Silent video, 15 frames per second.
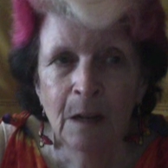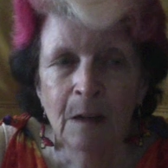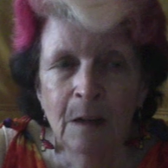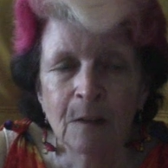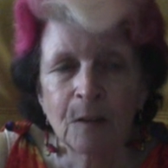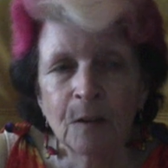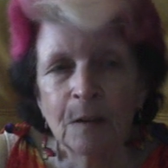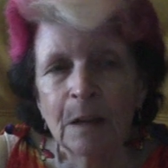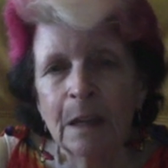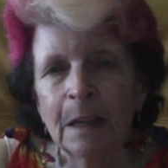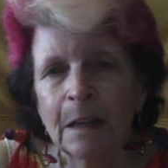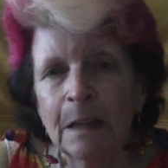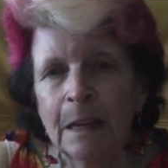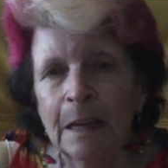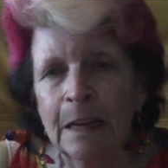So
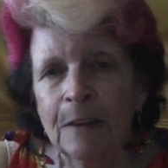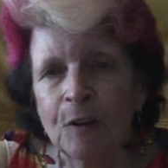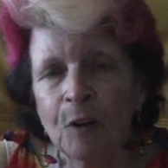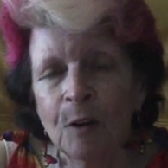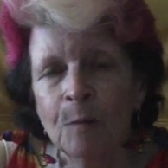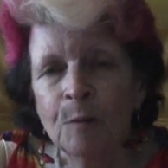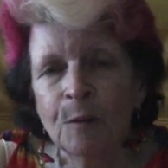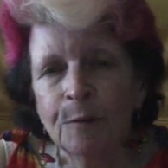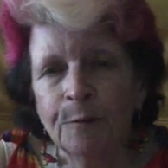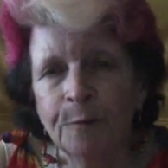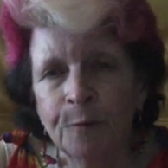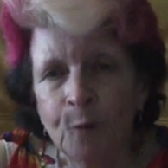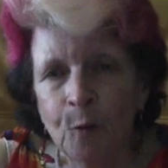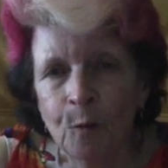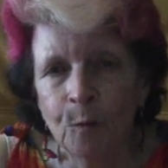in terms of
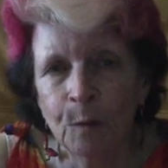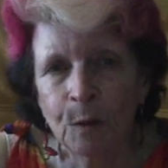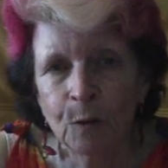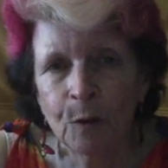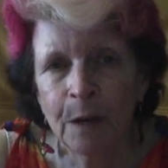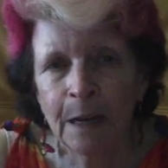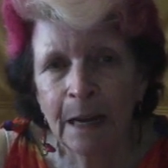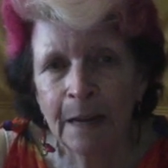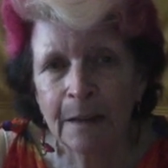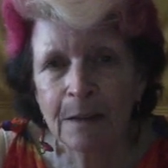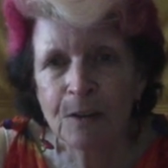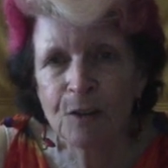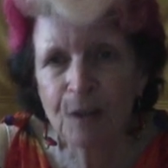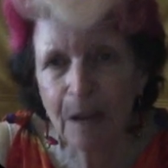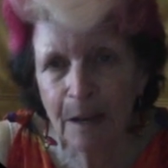form, we're looking at the
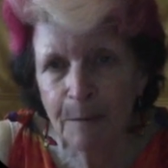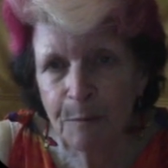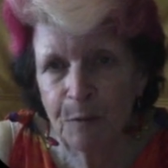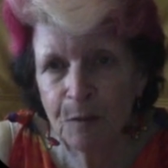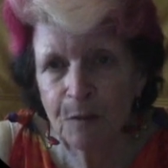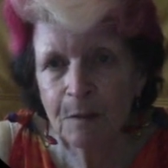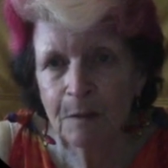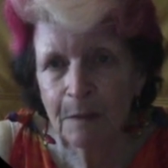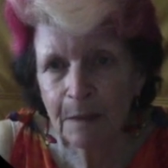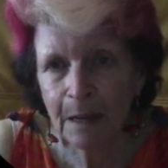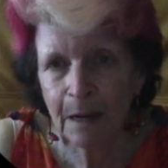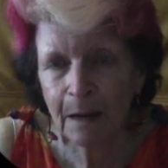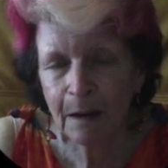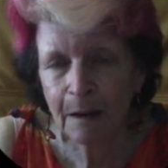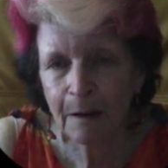shapes that
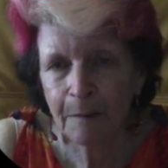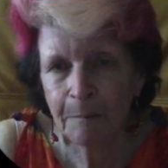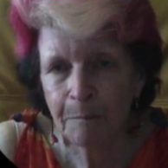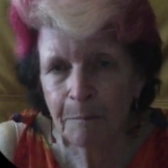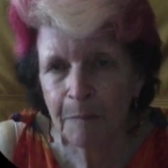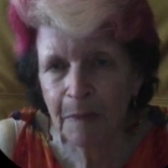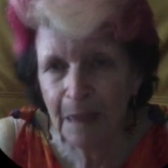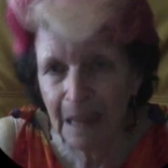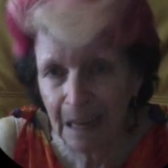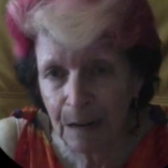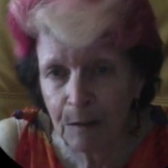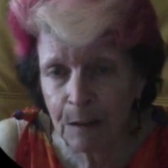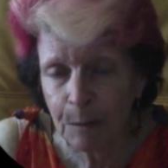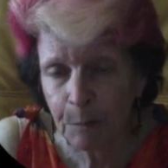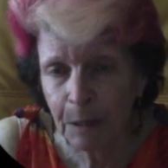are there
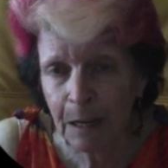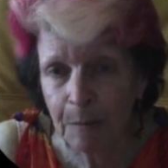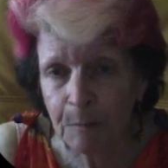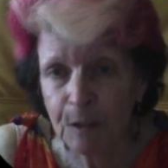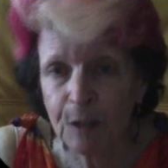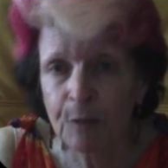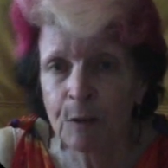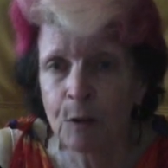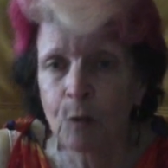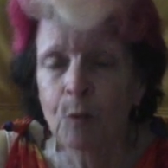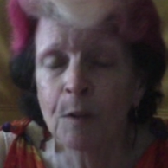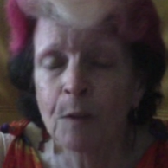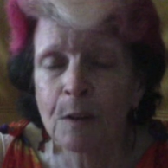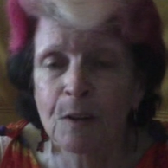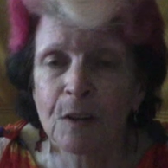in the plant material or
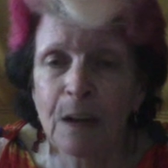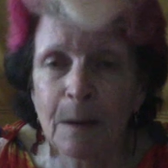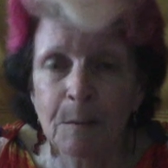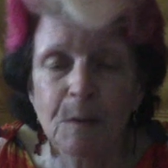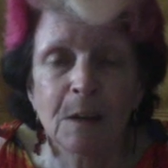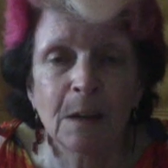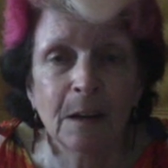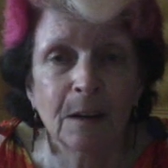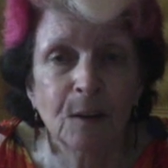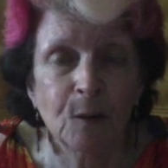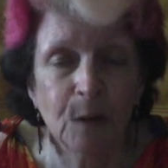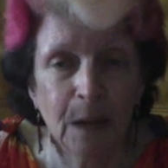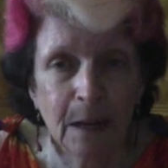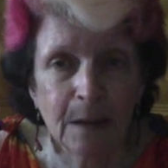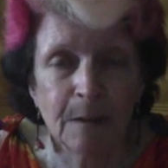the shapes that are
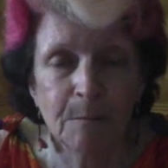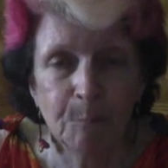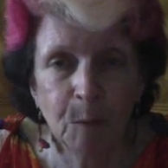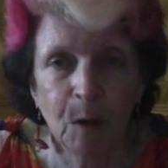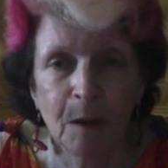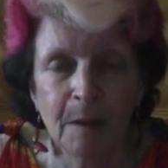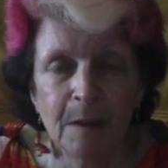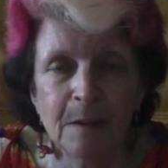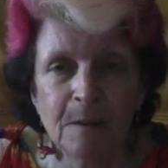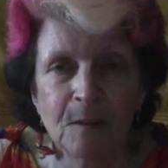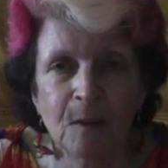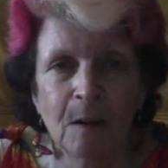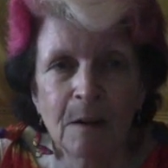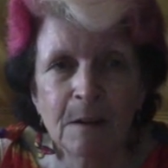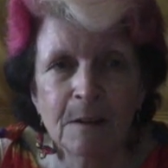created by the
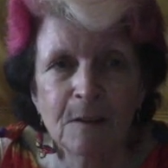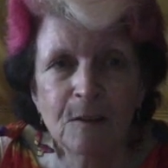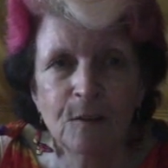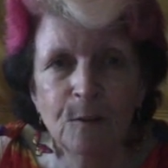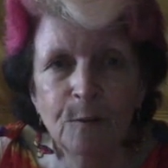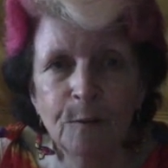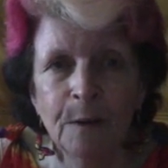design itself.